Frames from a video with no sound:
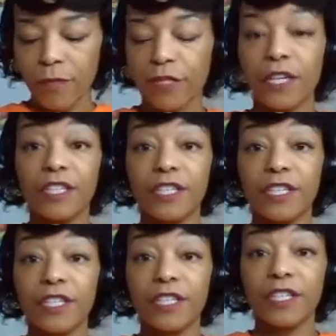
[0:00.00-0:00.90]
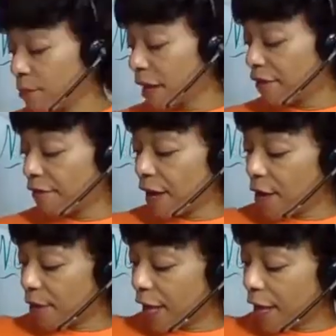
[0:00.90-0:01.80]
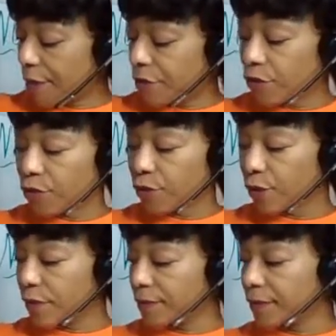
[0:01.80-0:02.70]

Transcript: So I just keep them in my file cabinet drawer.